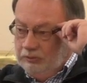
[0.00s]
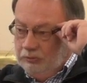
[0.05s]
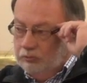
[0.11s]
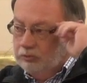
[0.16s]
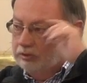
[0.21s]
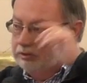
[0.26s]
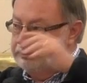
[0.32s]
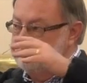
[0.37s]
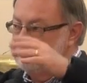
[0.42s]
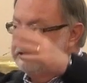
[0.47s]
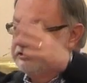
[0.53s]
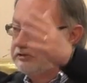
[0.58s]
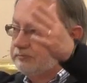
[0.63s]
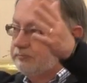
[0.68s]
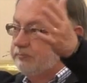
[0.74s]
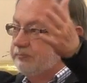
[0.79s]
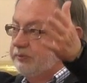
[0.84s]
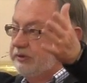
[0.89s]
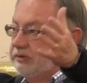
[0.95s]
were these
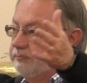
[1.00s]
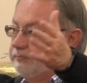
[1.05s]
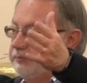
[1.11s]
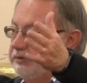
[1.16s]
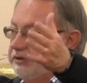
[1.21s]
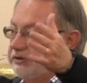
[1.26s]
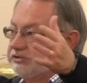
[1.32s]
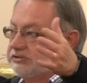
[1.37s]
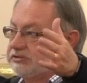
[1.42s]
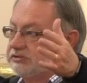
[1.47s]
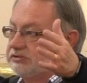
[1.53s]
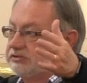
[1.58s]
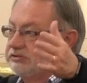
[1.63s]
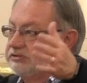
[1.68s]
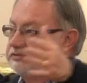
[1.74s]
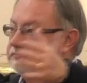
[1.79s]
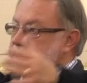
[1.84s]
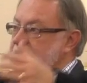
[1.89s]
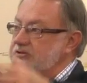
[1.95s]
big
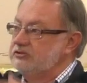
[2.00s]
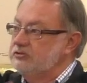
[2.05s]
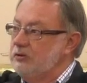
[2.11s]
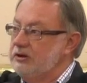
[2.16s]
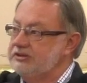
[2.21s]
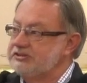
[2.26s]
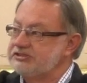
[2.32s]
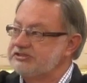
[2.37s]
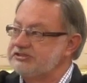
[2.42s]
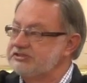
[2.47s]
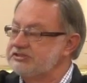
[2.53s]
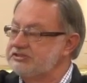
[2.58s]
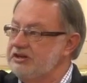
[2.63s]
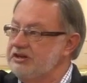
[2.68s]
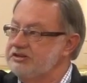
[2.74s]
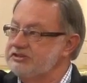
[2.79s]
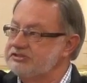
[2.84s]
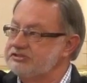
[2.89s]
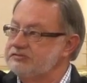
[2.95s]
pictures about twice the
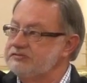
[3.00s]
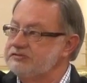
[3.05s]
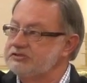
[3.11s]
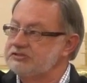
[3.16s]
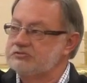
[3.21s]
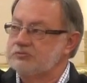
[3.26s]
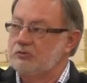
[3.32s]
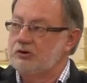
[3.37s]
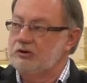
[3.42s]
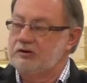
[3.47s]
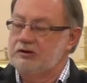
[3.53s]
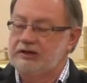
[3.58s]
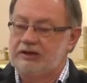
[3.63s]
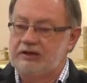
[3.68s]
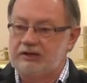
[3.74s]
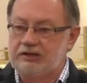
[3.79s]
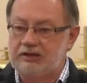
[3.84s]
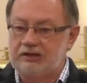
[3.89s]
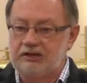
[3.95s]
size of this wall
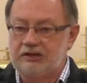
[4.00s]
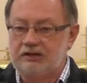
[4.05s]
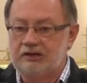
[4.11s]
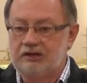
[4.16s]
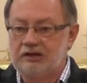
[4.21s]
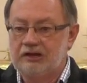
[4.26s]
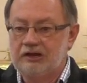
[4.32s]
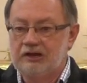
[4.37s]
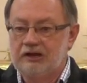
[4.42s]
hanging